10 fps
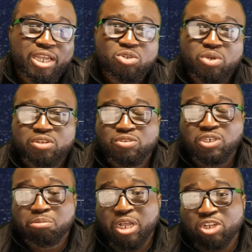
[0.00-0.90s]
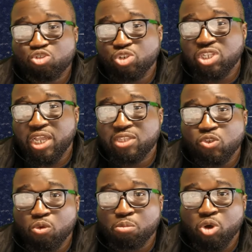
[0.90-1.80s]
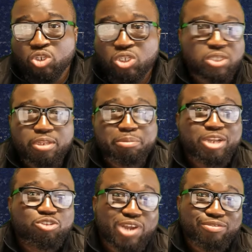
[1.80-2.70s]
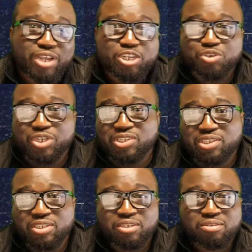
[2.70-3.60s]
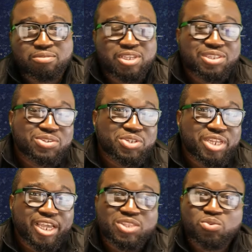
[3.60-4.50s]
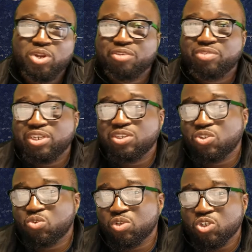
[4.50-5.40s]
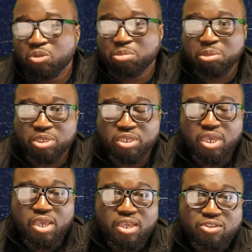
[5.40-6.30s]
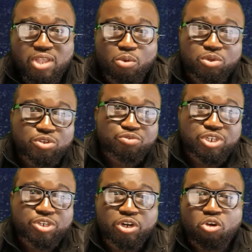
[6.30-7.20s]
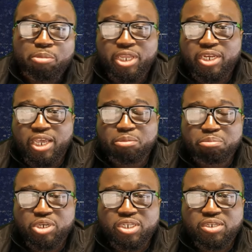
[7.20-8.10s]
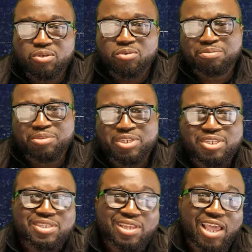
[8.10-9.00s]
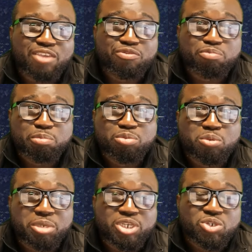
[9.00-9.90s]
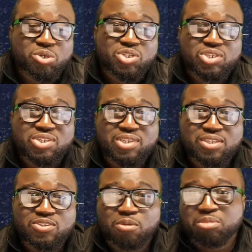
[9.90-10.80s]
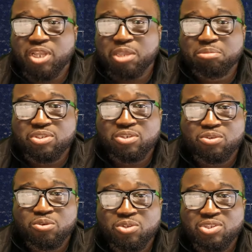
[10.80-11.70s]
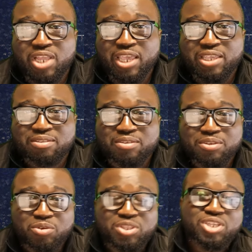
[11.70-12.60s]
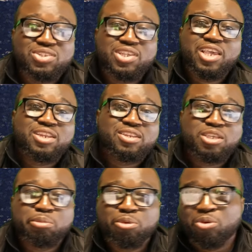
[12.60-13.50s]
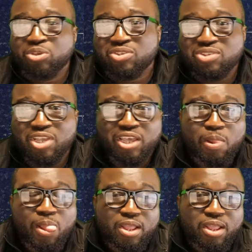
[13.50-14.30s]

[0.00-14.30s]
actually really maltreat her so much. he might drive her crazy, lead to death, whatever the situation may be. So I wouldn't really recommend that. But you know, in this life, people make choices, and sometimes you know it's like what they say in Igbo is. Uh,